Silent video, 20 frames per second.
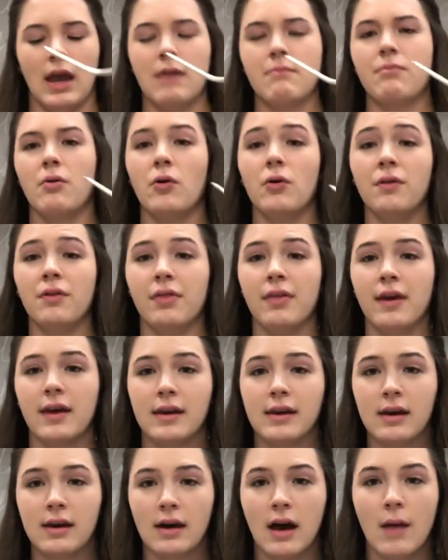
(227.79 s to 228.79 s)
Important
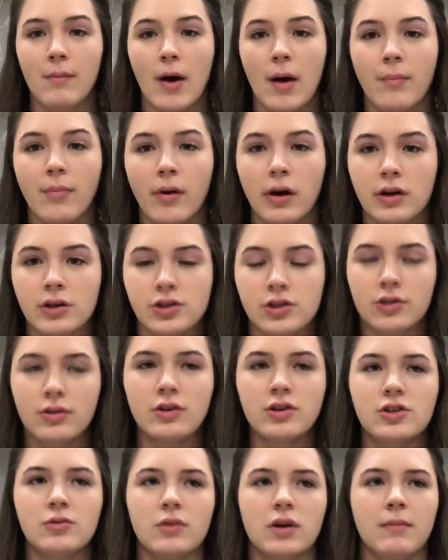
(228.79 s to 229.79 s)
thing about
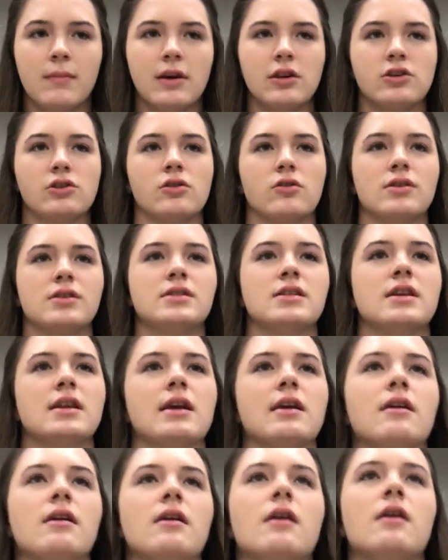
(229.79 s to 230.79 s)
posture is you want to make sure you're
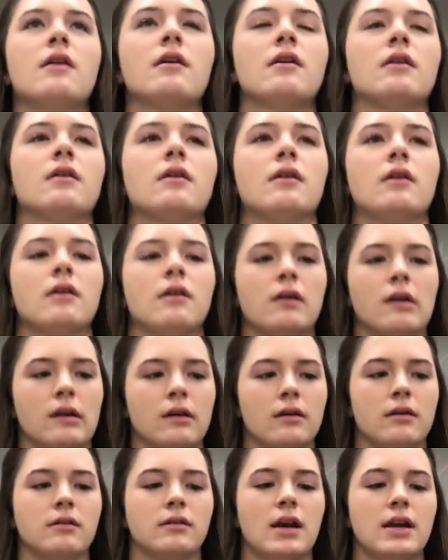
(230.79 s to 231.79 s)
sitting
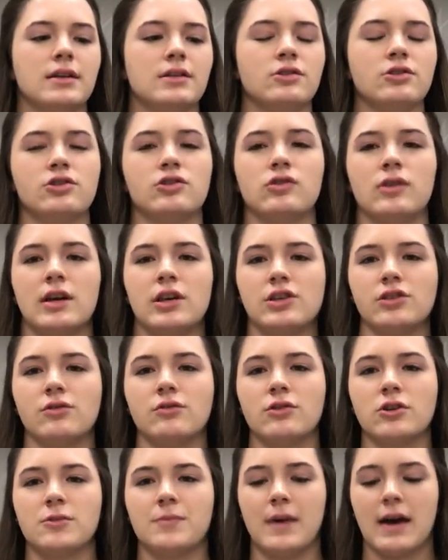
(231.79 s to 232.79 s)
nice and straight,
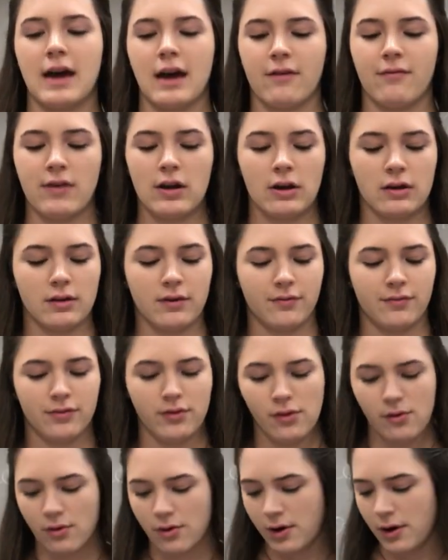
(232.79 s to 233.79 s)
shoulders back, feet on the
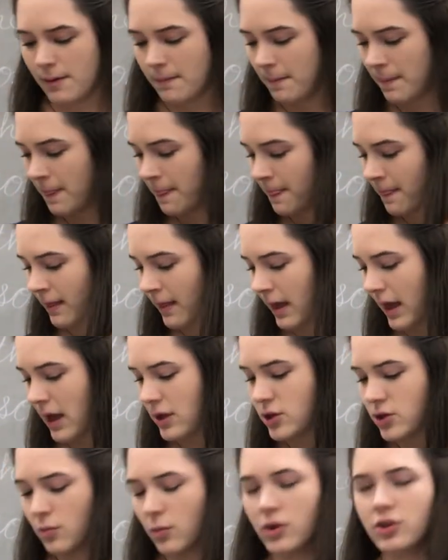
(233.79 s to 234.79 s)
floor,
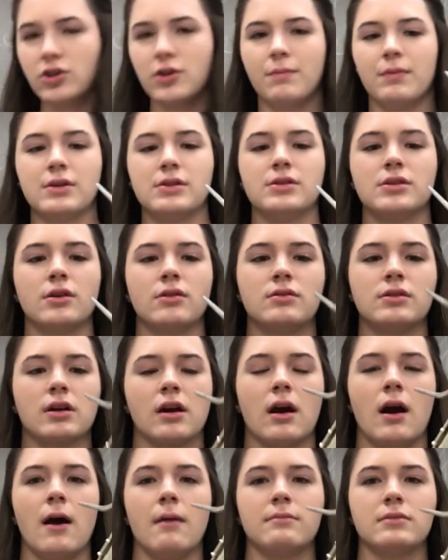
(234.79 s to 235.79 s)
and you want your bassoon to
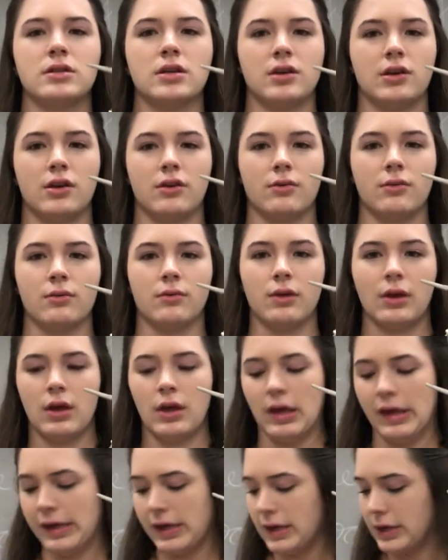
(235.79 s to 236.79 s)
come to you.
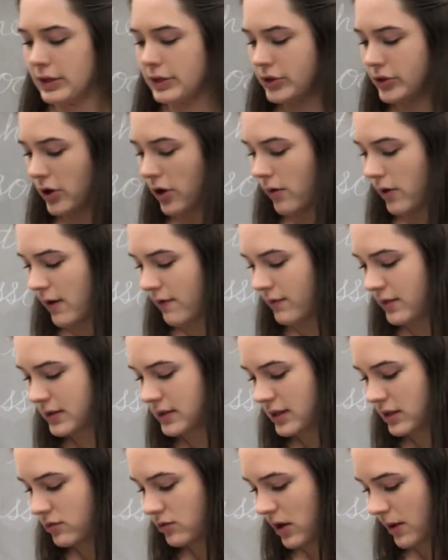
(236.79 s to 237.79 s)
So if the
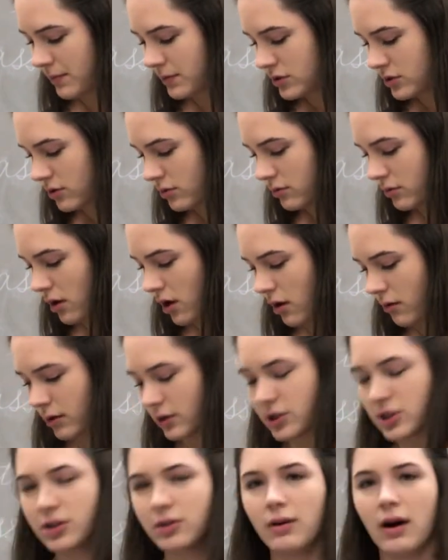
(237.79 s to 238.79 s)
seat strap's too low
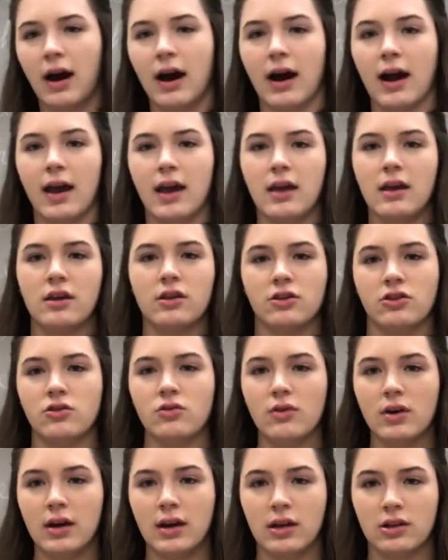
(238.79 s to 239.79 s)
or too high,
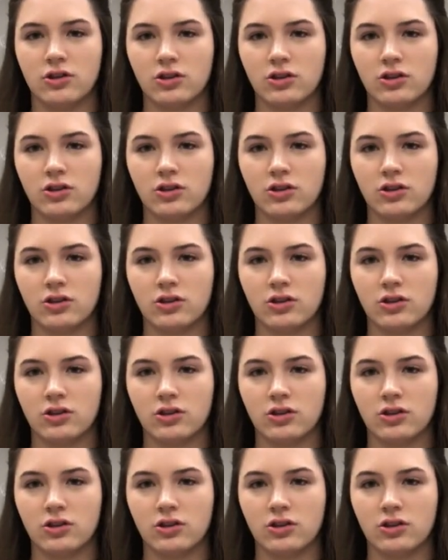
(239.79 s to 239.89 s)
you can